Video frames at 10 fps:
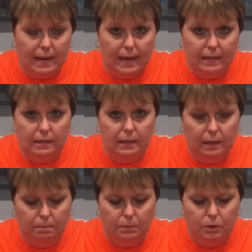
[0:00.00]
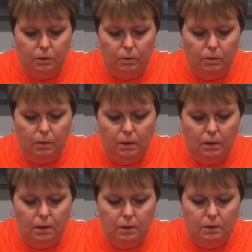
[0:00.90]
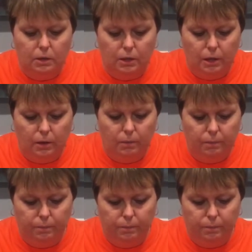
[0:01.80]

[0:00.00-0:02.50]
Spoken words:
hand them to you.